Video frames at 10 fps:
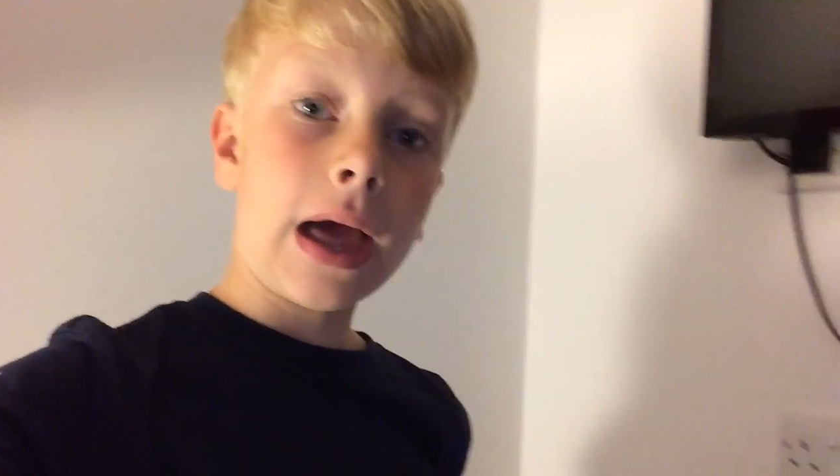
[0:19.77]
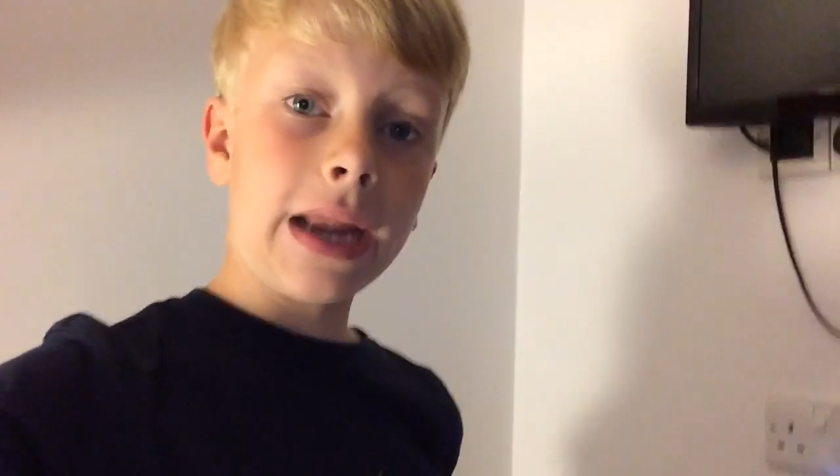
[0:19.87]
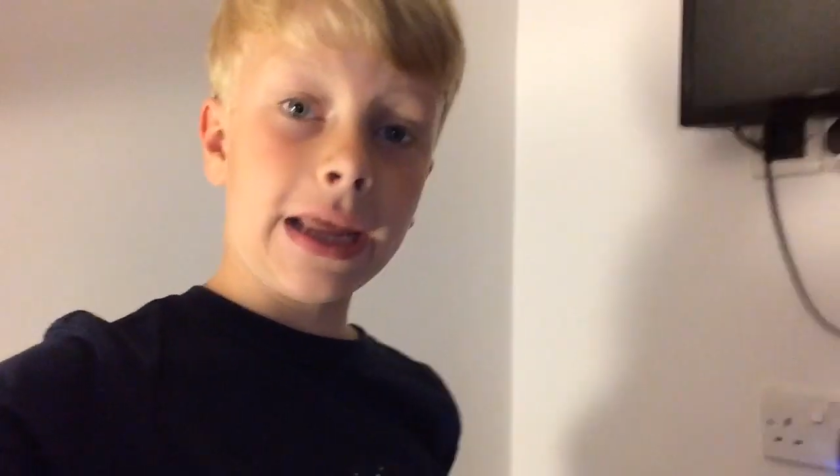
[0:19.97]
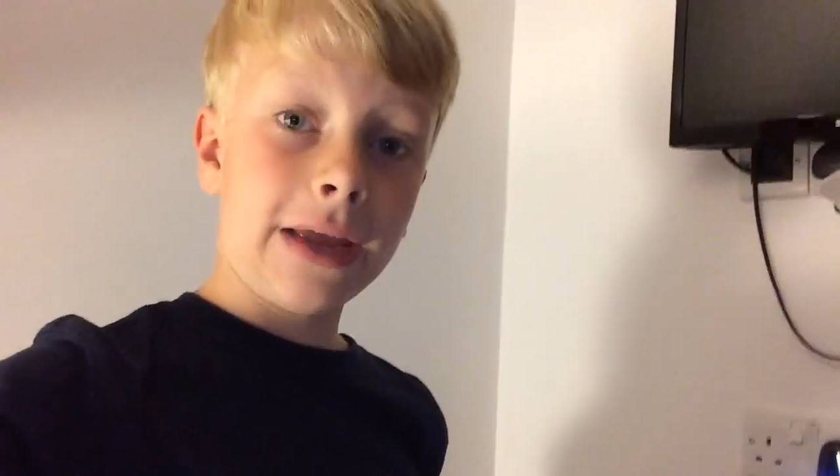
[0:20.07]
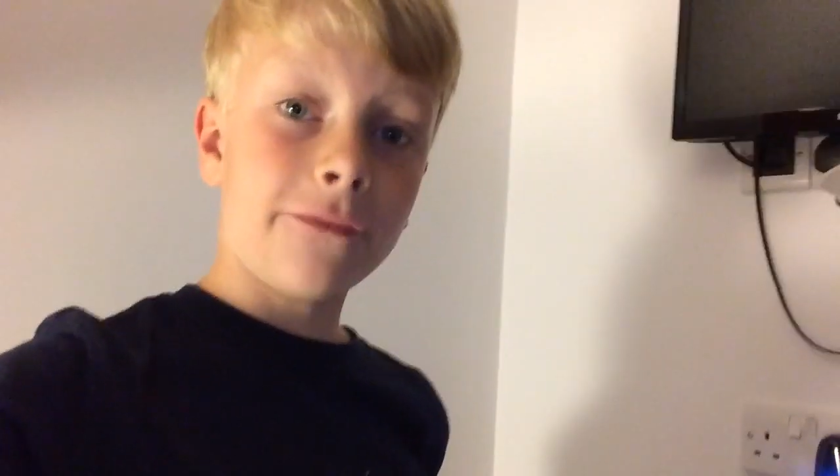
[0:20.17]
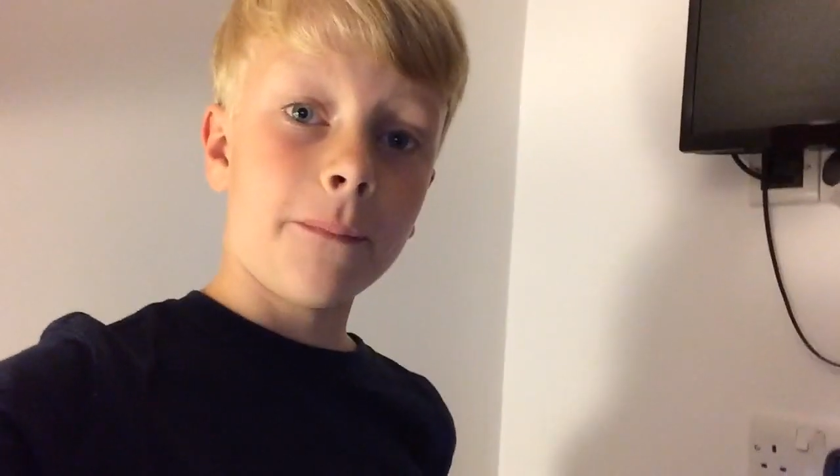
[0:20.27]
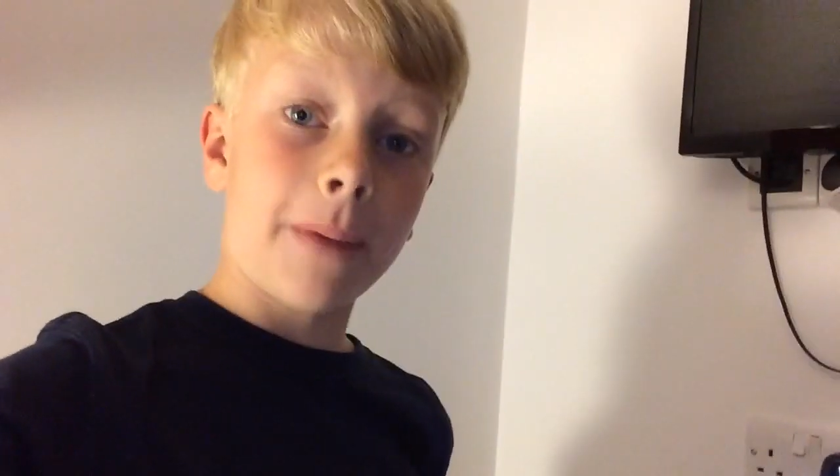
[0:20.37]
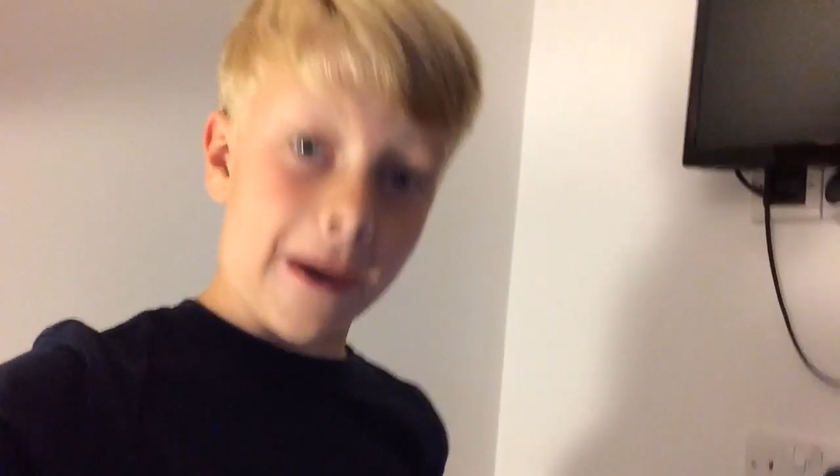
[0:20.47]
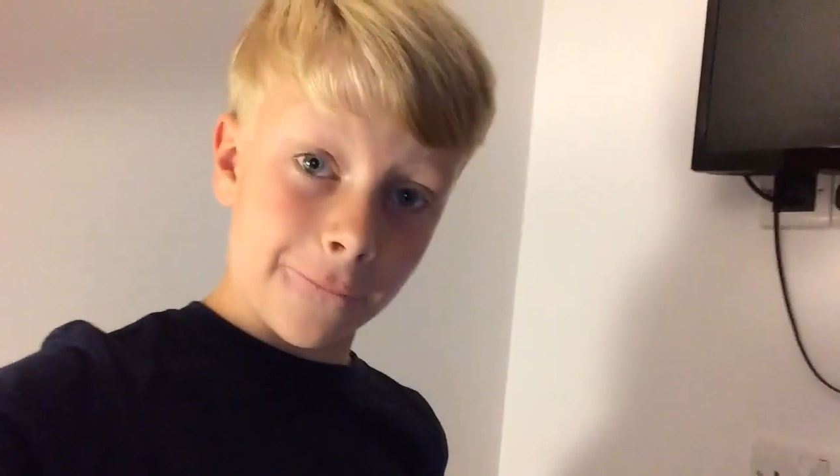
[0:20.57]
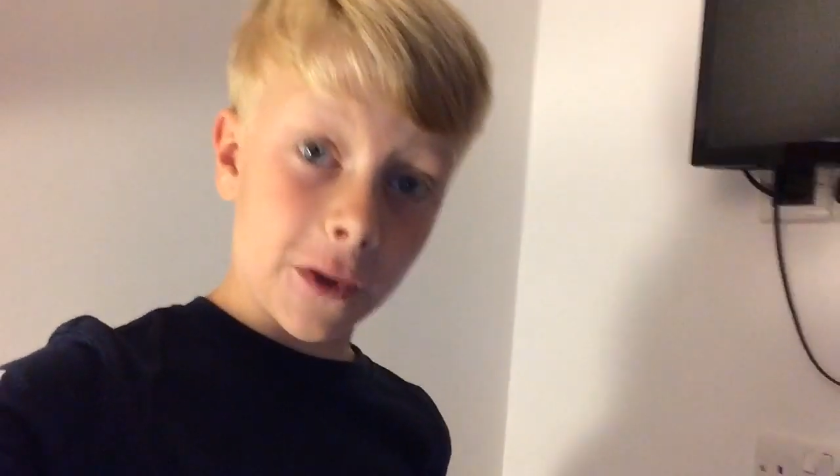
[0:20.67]
and even
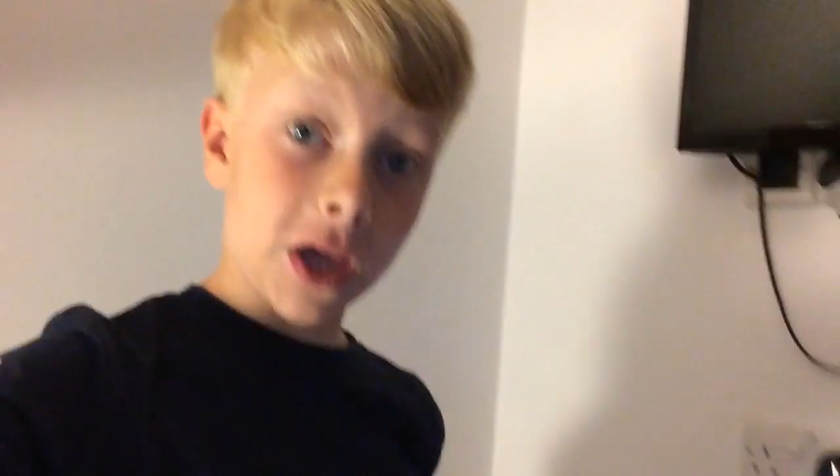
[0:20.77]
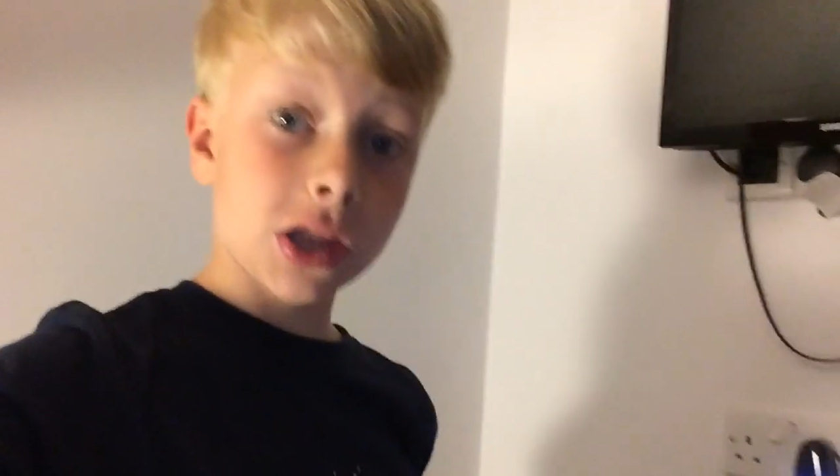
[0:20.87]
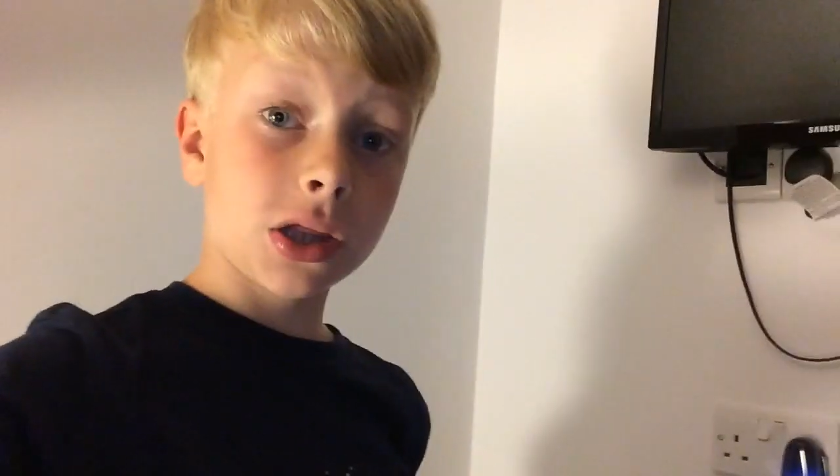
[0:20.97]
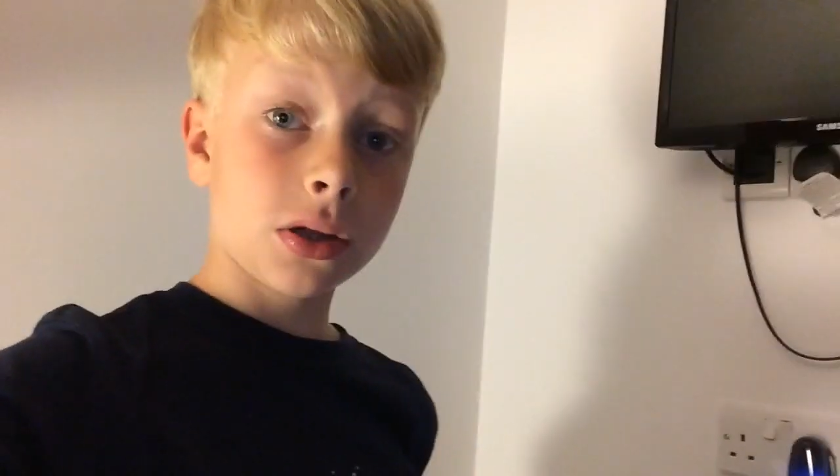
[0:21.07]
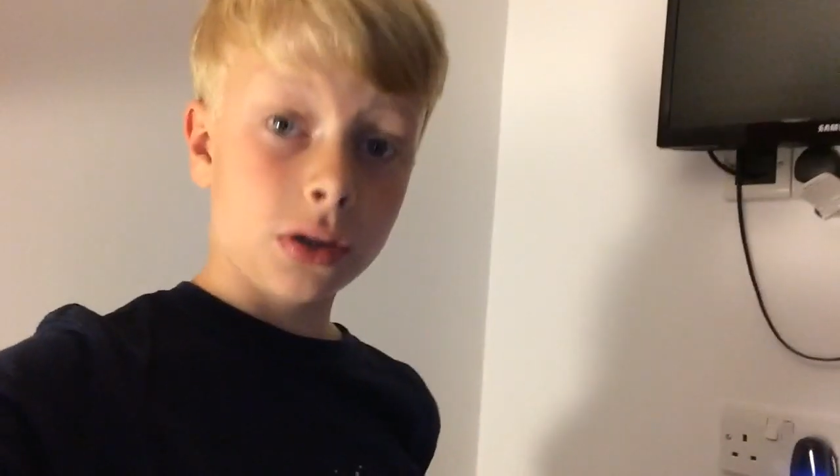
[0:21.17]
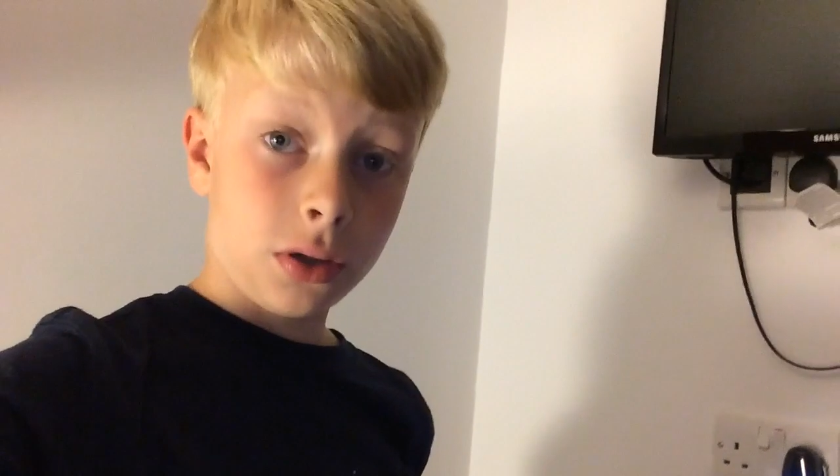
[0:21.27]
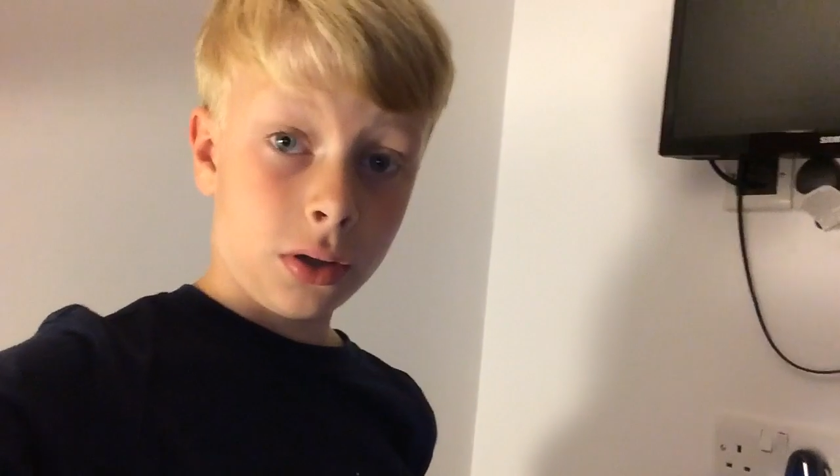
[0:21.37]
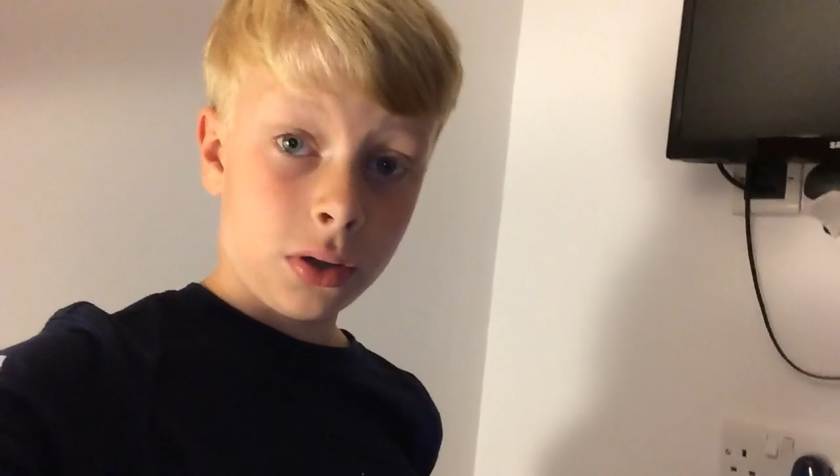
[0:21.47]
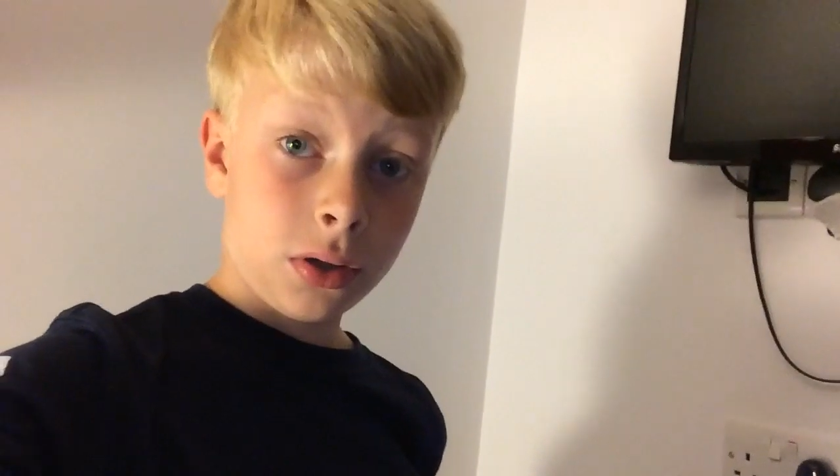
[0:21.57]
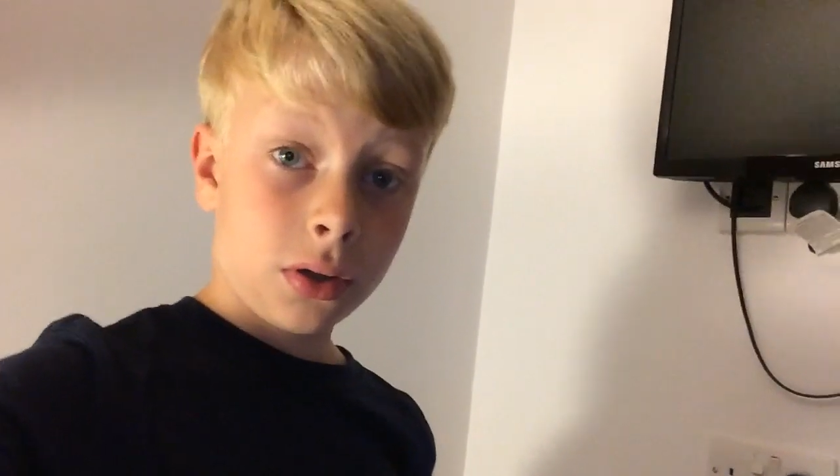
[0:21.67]
pet fish.
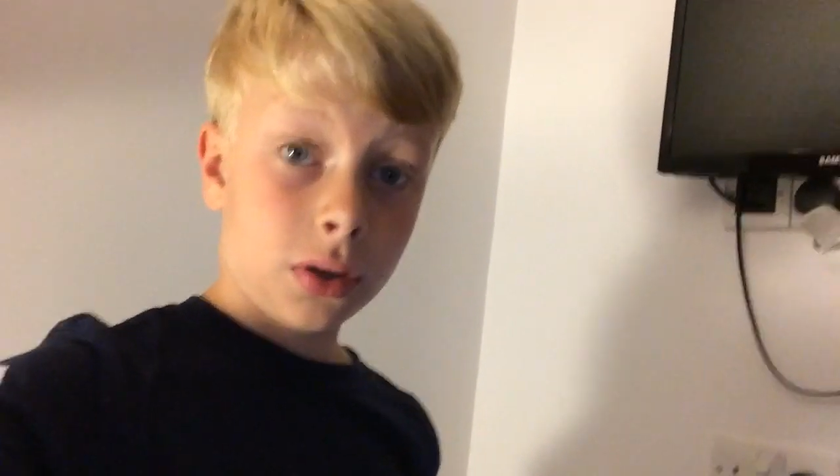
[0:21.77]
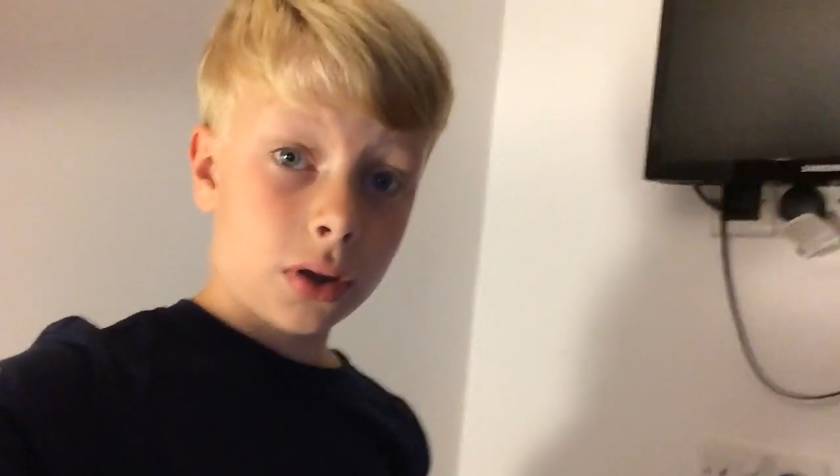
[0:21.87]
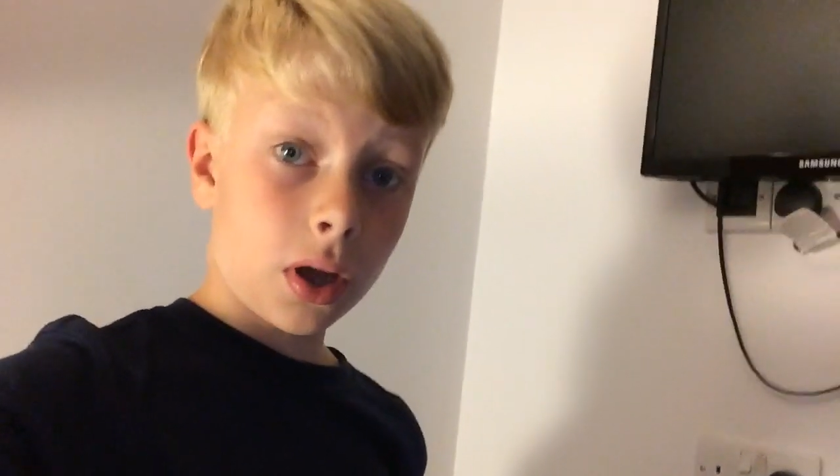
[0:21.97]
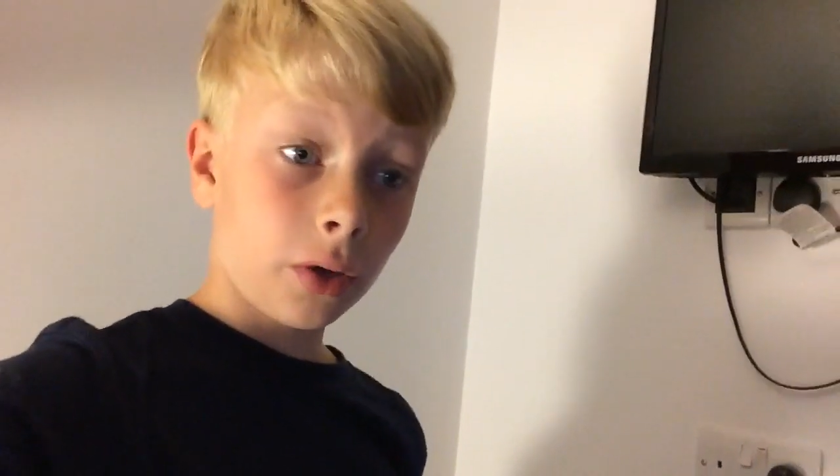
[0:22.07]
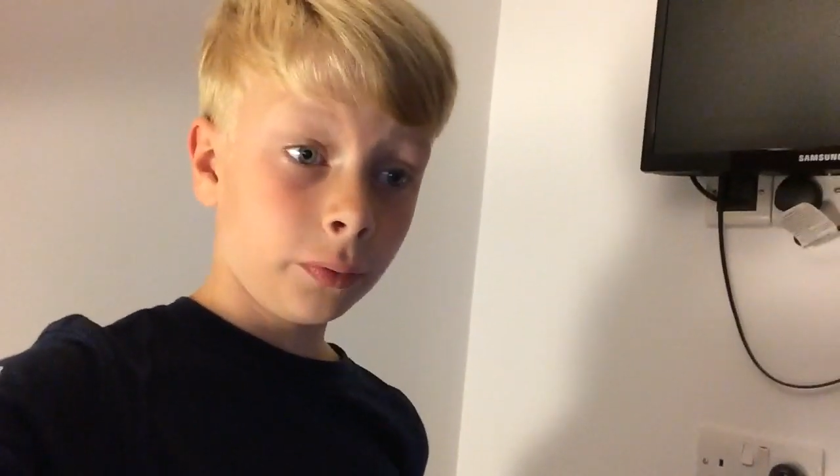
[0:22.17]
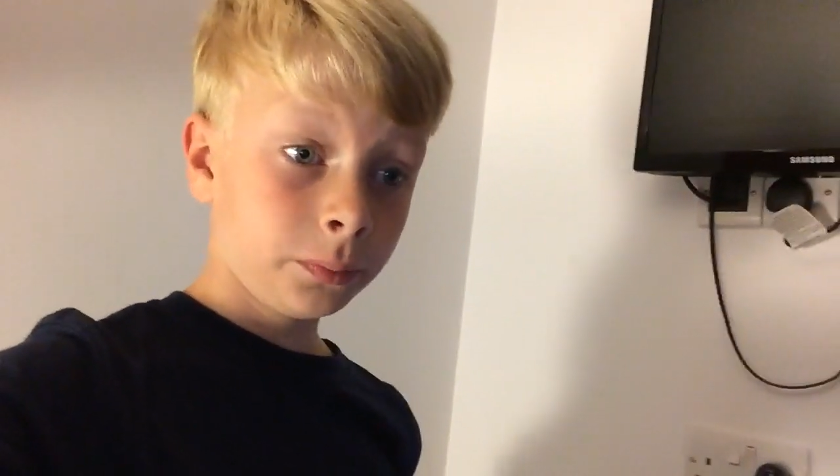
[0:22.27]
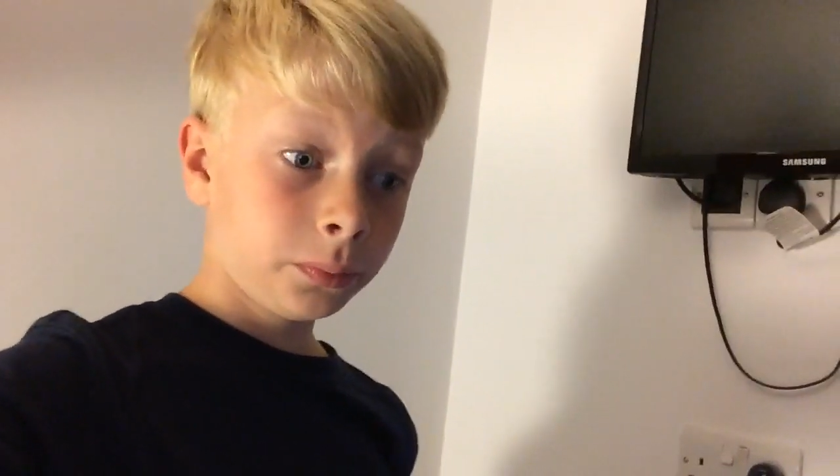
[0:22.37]
So,